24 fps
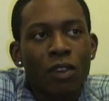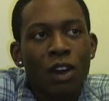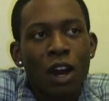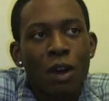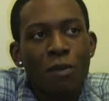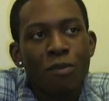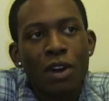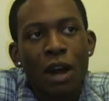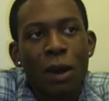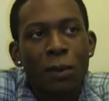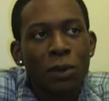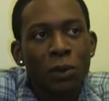
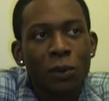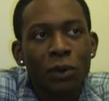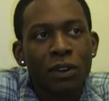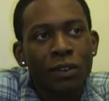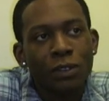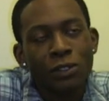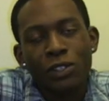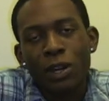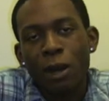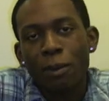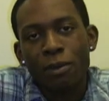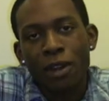I probably would
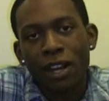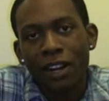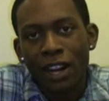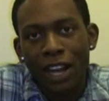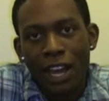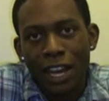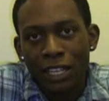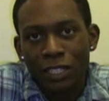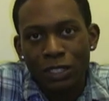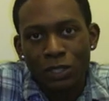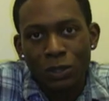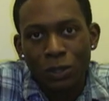have dropped out
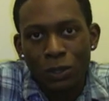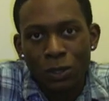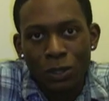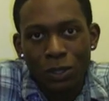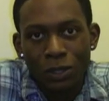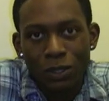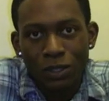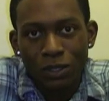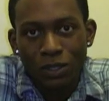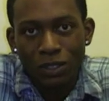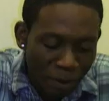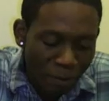of high
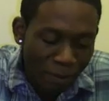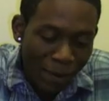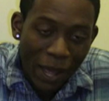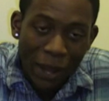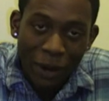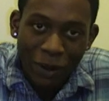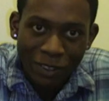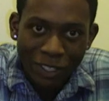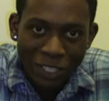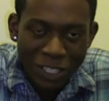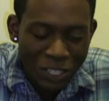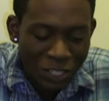school, been
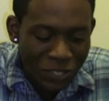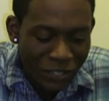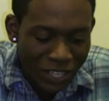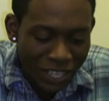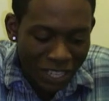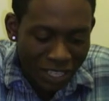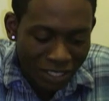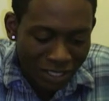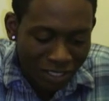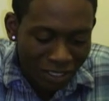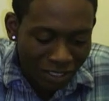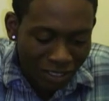back on the
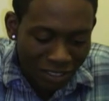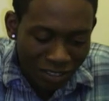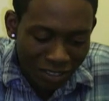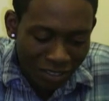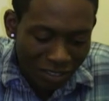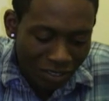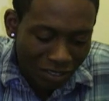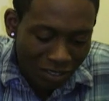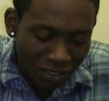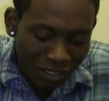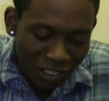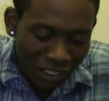streets,
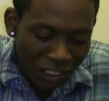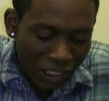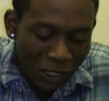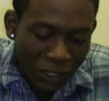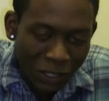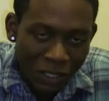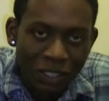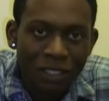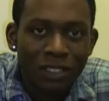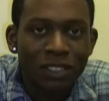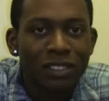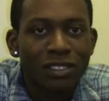
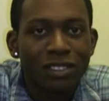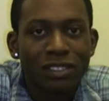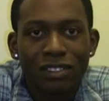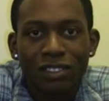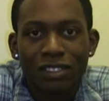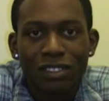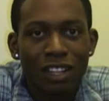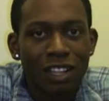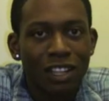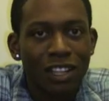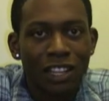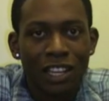still
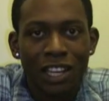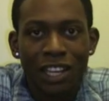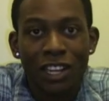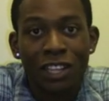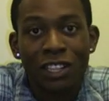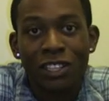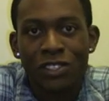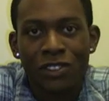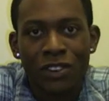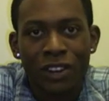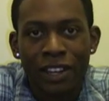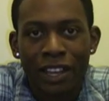
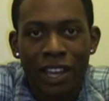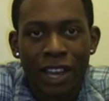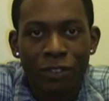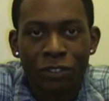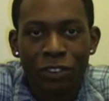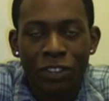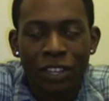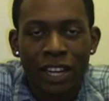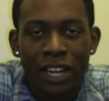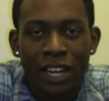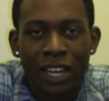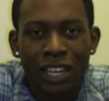getting drunk
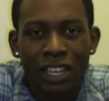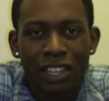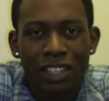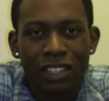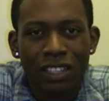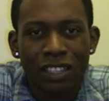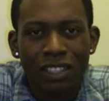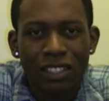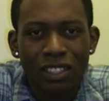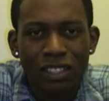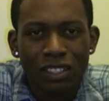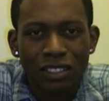every night,
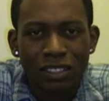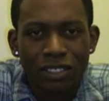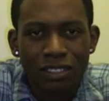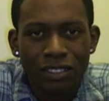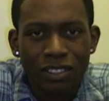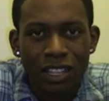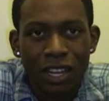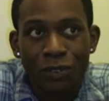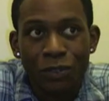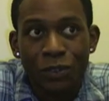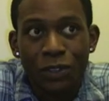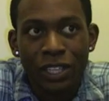
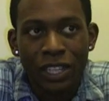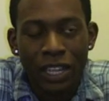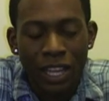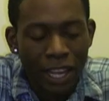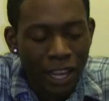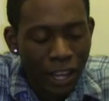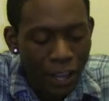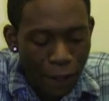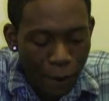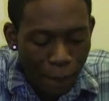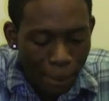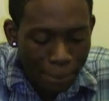every
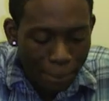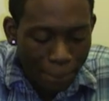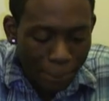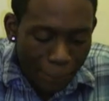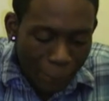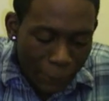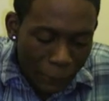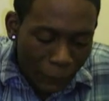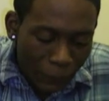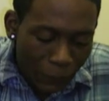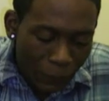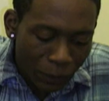day.
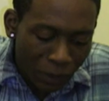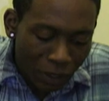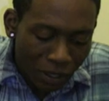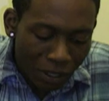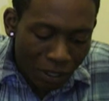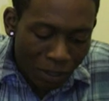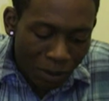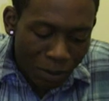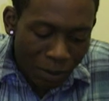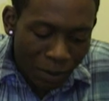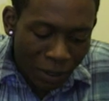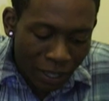
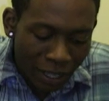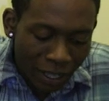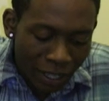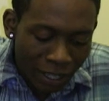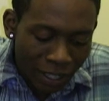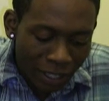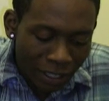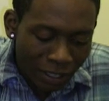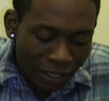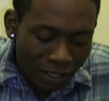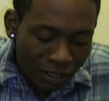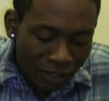
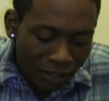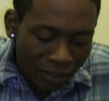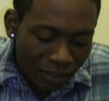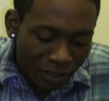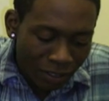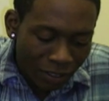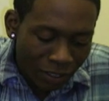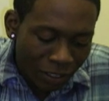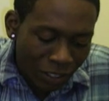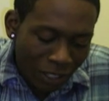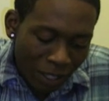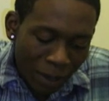But,
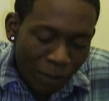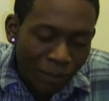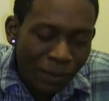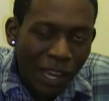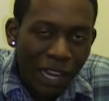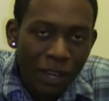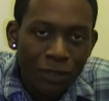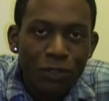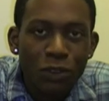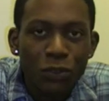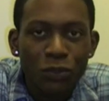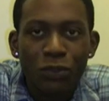you know, I'm
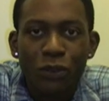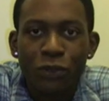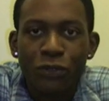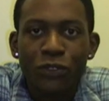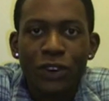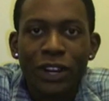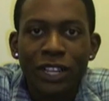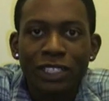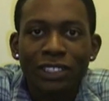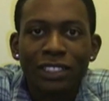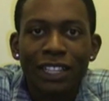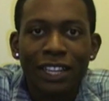thankful for
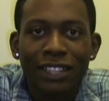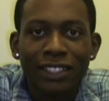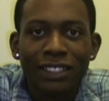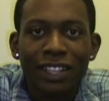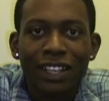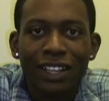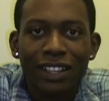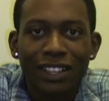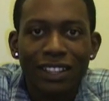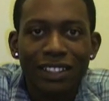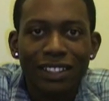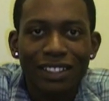friends like
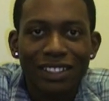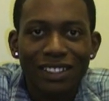that.